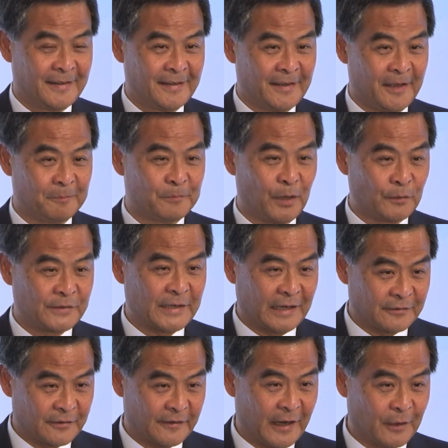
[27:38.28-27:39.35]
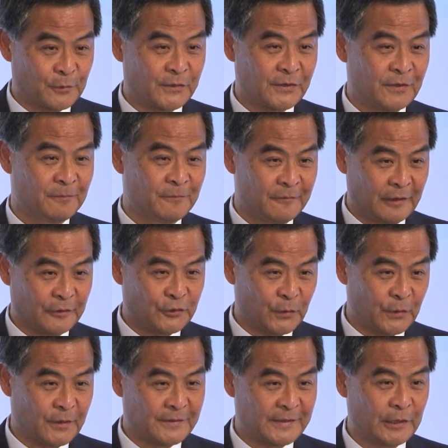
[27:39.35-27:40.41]
in both sides of the house,
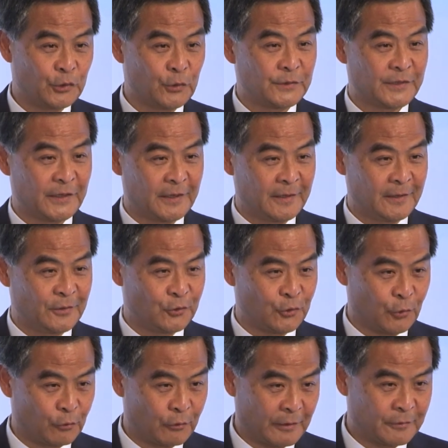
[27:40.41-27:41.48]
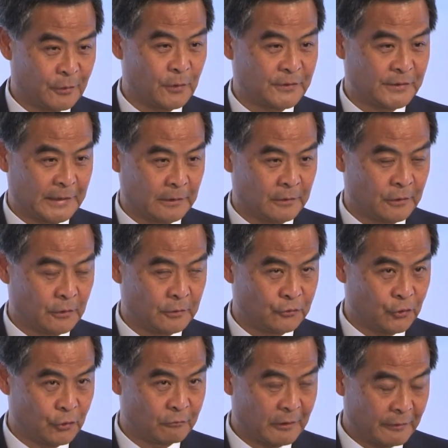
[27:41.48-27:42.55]
functional constituency,
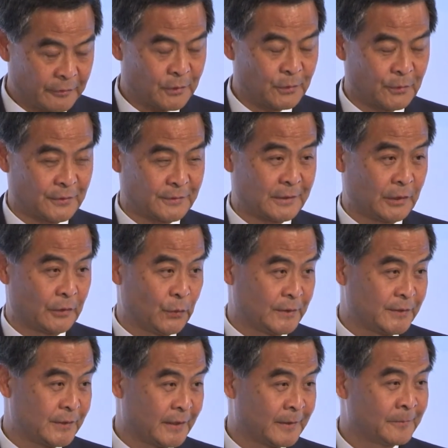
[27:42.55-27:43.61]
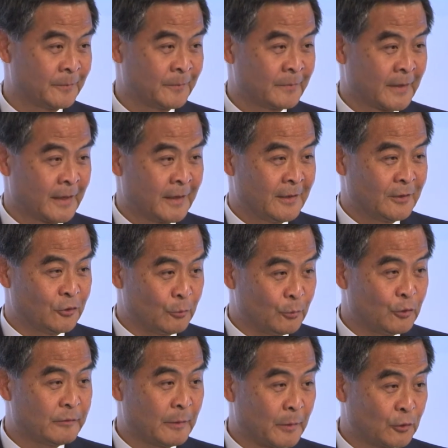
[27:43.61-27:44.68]
geographical constituency, to
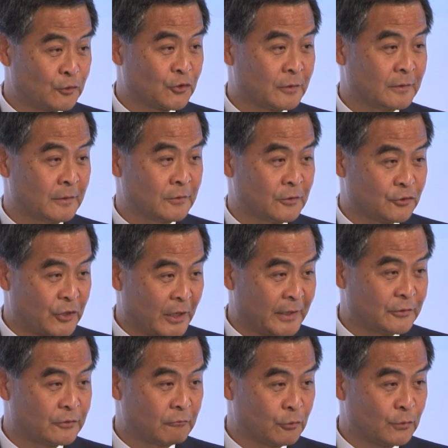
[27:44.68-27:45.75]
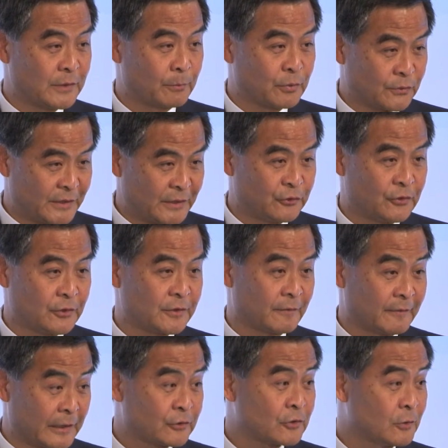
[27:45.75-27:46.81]
move a motion to change the rules and procedures of
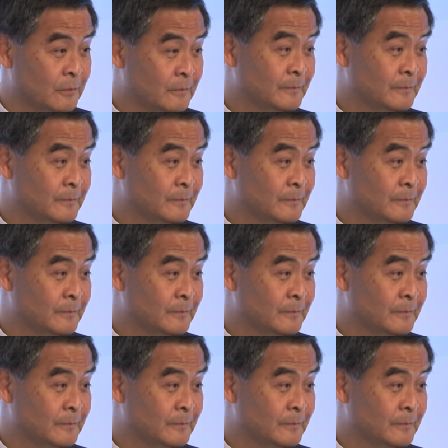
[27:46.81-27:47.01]
LegCo